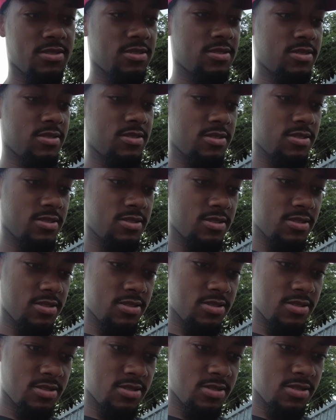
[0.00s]

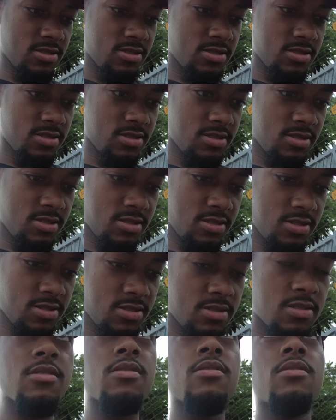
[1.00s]

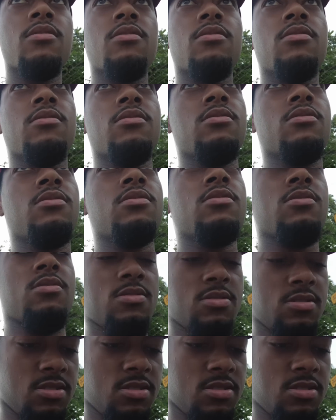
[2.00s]
(silence)